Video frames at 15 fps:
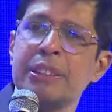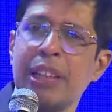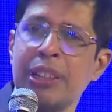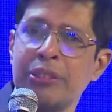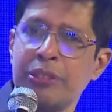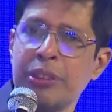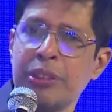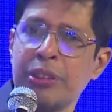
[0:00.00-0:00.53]

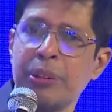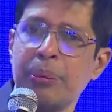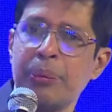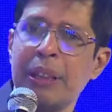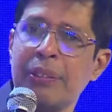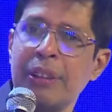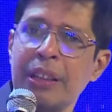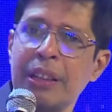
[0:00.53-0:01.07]
have to be
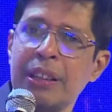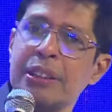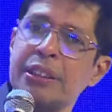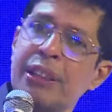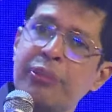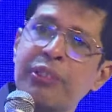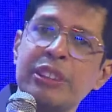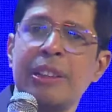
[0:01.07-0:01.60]
given and
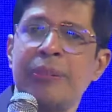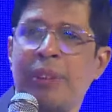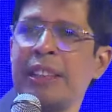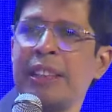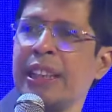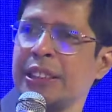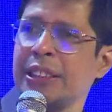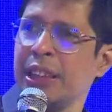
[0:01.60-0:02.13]
sufficient
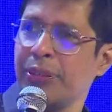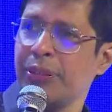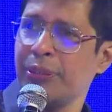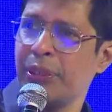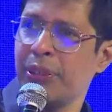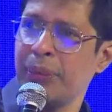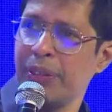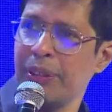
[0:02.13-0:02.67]
weightage have to
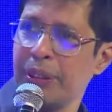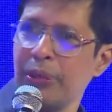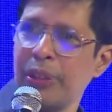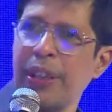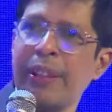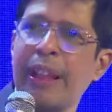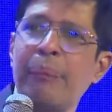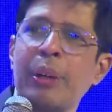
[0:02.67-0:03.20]
be given. For
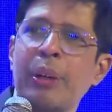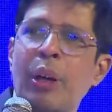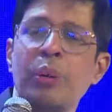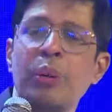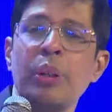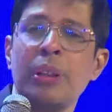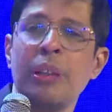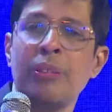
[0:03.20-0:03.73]
example, how
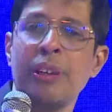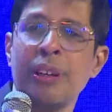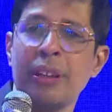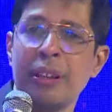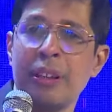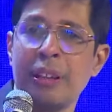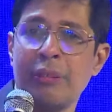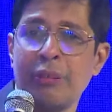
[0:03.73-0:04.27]
do you
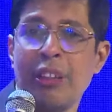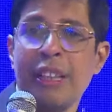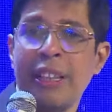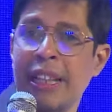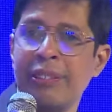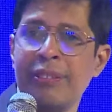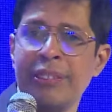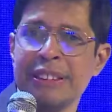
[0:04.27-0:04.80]
define
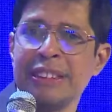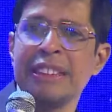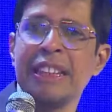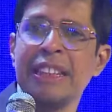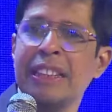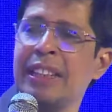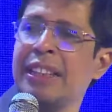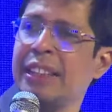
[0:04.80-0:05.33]

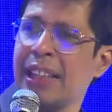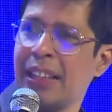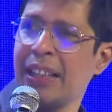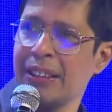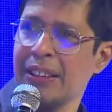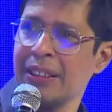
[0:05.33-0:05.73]
diversity in India?